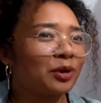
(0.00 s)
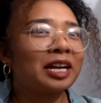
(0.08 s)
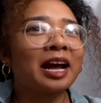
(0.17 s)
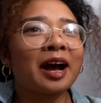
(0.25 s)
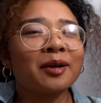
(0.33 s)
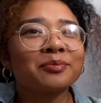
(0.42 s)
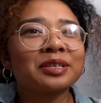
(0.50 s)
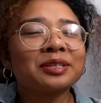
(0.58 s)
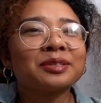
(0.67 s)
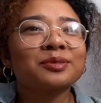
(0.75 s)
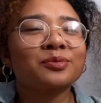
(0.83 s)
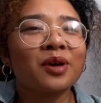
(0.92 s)
What
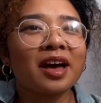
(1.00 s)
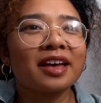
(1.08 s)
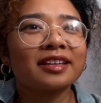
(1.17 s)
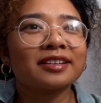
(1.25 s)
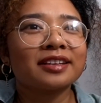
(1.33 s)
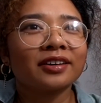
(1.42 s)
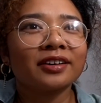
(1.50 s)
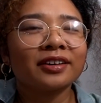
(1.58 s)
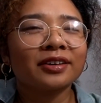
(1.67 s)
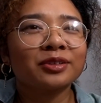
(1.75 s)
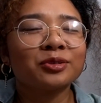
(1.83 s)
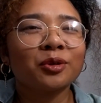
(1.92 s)
happens when,
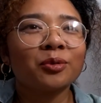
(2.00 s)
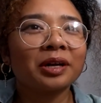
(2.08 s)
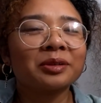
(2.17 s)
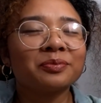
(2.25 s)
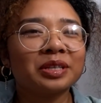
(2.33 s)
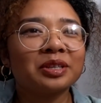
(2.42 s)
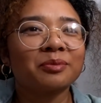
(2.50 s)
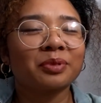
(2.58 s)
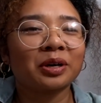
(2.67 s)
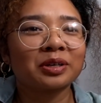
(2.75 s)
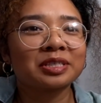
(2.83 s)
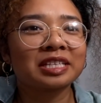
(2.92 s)
oh, you don't want to be the
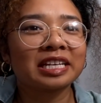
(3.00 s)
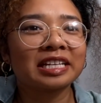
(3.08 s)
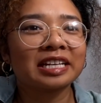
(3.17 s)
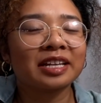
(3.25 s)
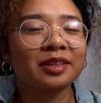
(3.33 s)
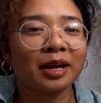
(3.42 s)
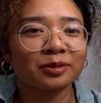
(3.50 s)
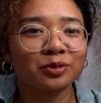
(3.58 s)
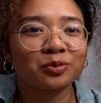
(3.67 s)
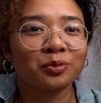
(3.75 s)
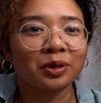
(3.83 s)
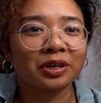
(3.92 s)
person that
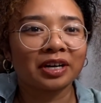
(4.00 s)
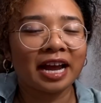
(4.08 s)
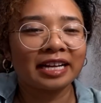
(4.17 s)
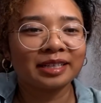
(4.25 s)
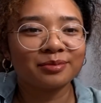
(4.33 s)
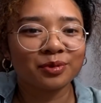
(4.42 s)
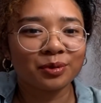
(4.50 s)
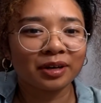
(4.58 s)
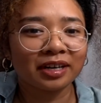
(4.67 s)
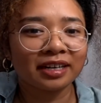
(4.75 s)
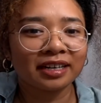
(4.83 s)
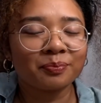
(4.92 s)
you were
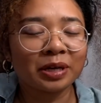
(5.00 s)
anymore,